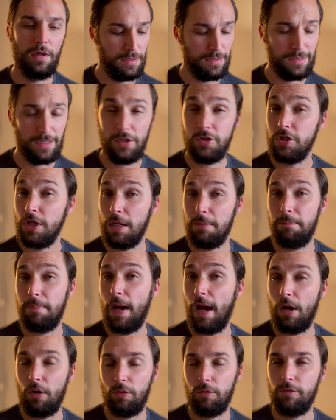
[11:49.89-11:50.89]
such a
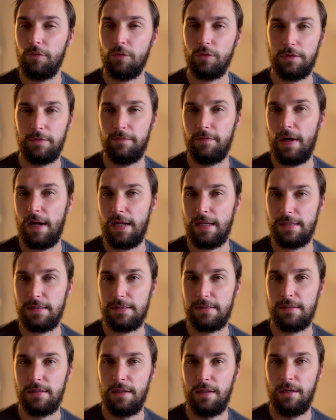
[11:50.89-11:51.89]
powerful
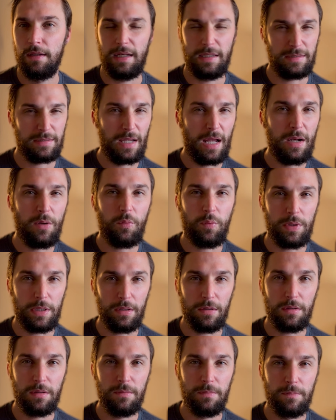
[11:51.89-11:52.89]
device. It's kind of
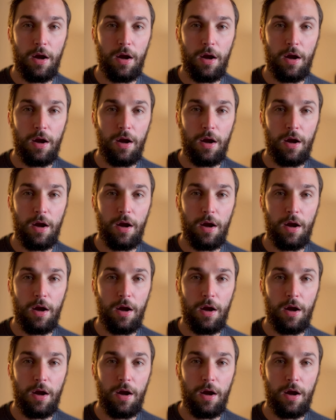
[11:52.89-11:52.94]
weird.